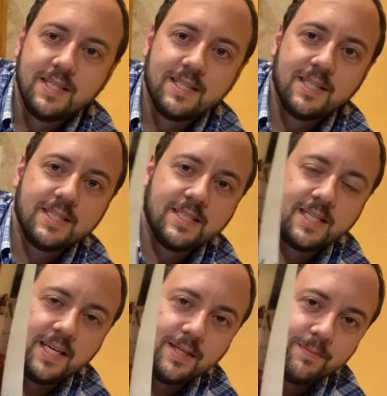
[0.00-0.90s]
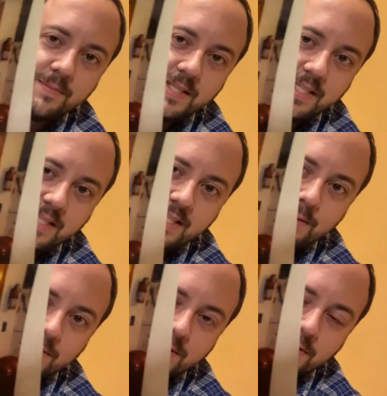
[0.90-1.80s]
This is him. He
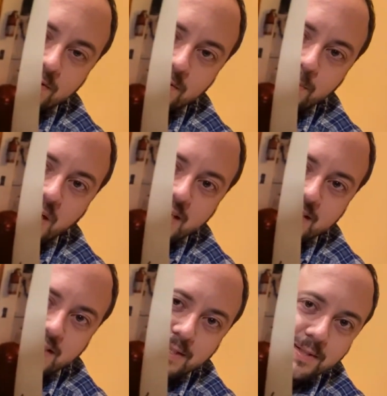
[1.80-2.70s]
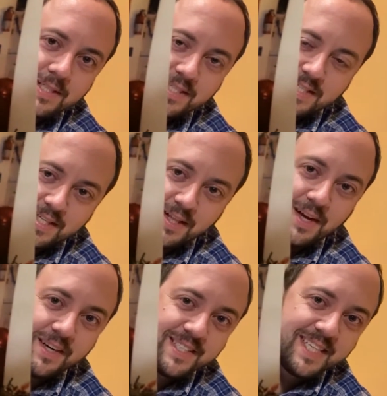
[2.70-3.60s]
was sort of the boss. This was a
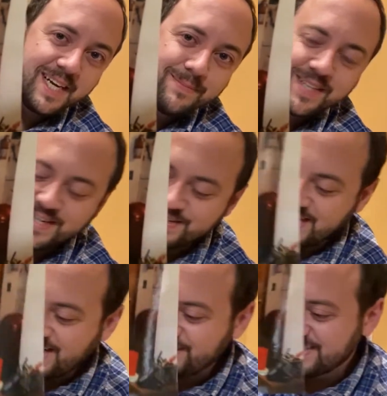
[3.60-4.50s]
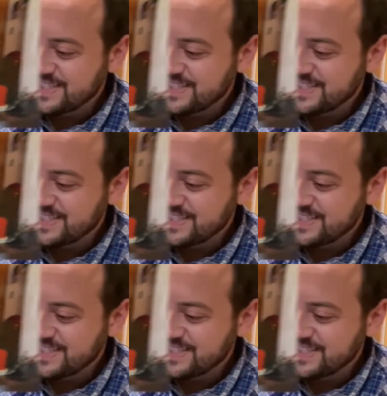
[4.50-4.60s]
long time ago now.